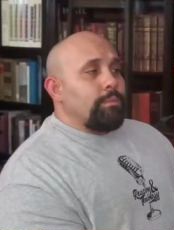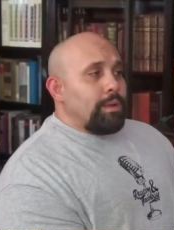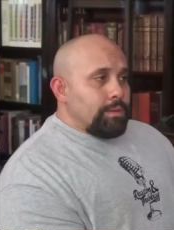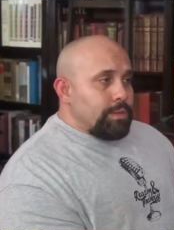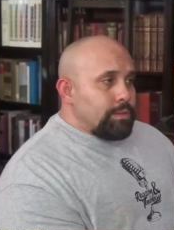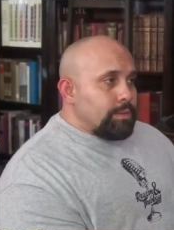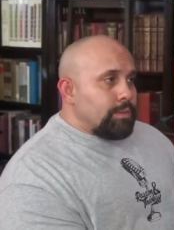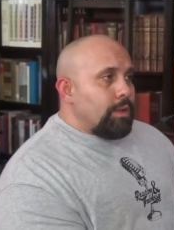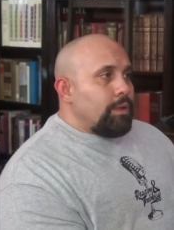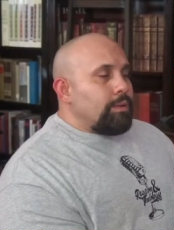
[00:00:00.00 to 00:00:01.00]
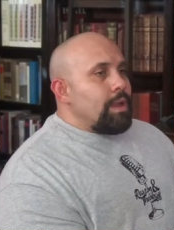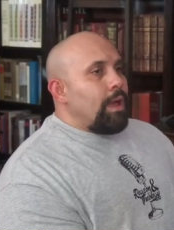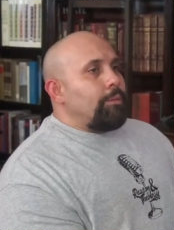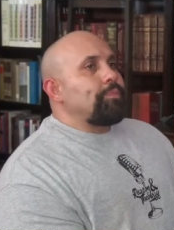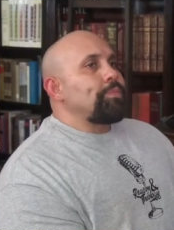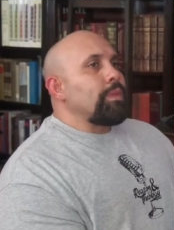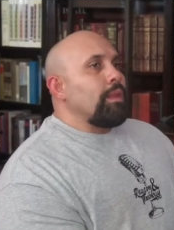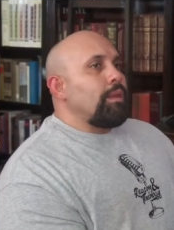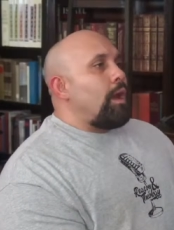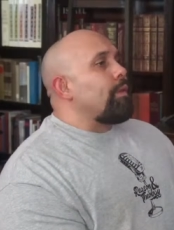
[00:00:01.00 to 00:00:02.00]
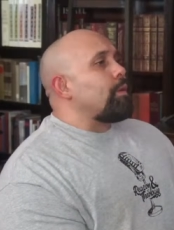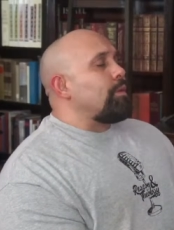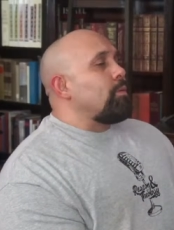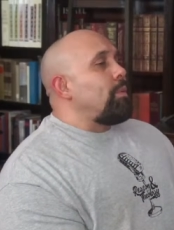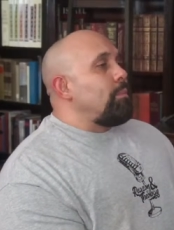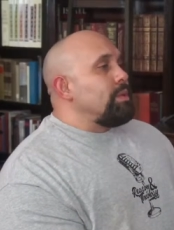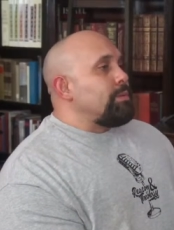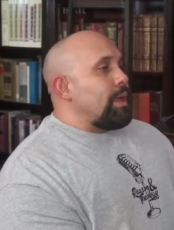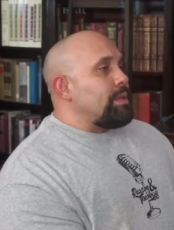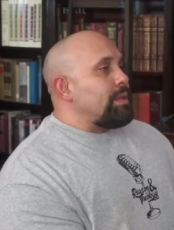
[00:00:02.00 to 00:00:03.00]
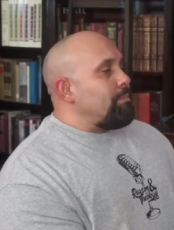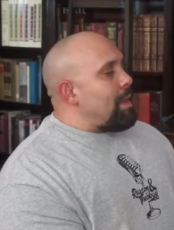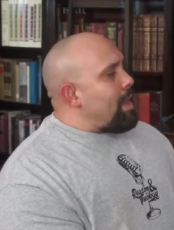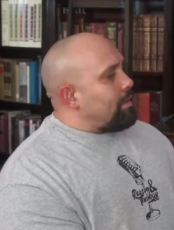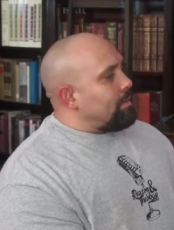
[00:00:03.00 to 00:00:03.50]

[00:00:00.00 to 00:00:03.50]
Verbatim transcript: my decision. Mm. Now, are there ever moments when I say, man,